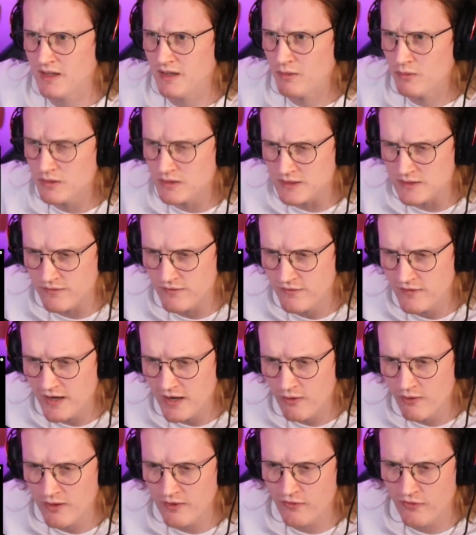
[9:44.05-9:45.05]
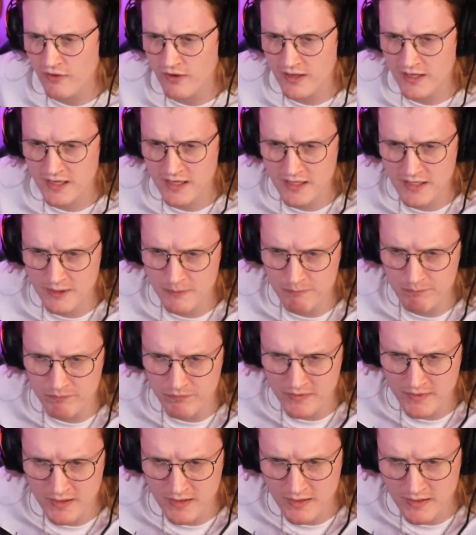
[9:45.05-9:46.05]
That was very freaking.
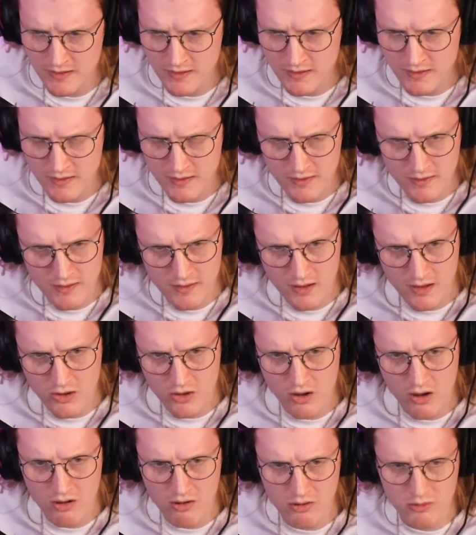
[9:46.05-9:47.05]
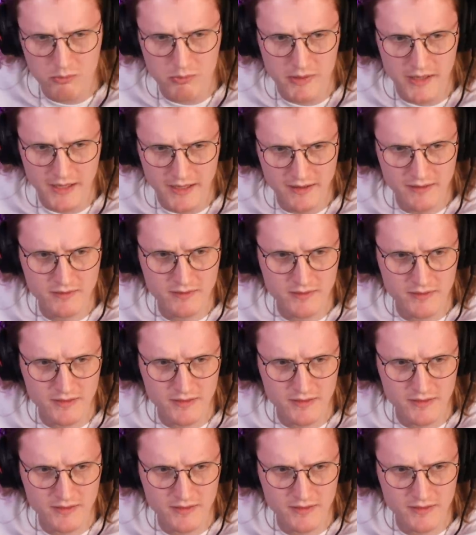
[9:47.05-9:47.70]
Lol bit.